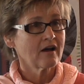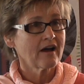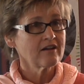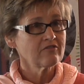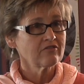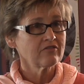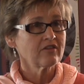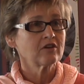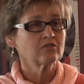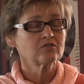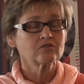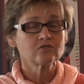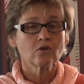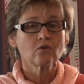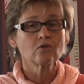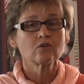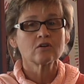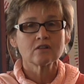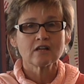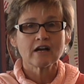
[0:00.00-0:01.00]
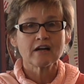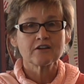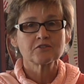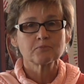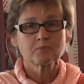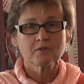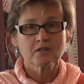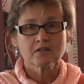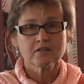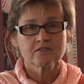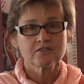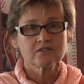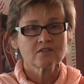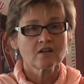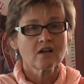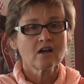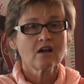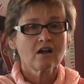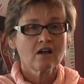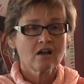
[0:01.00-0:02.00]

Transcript: I found SoulCollage because